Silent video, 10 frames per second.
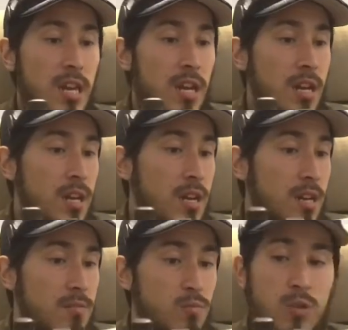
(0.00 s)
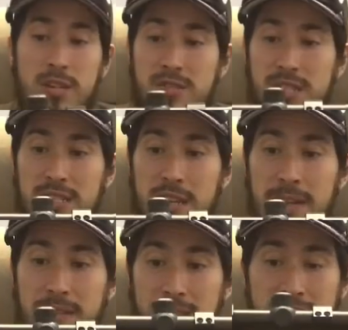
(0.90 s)
What else can I say
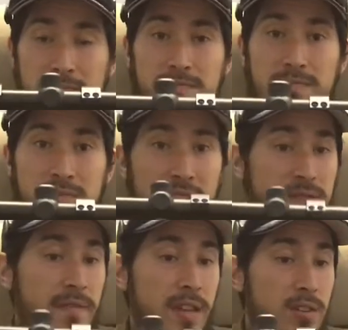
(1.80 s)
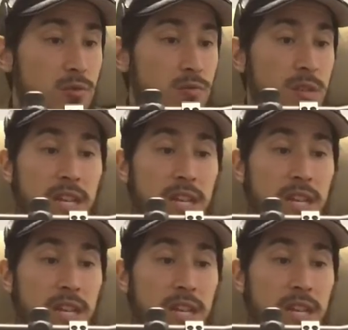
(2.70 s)
about this? Nice feel.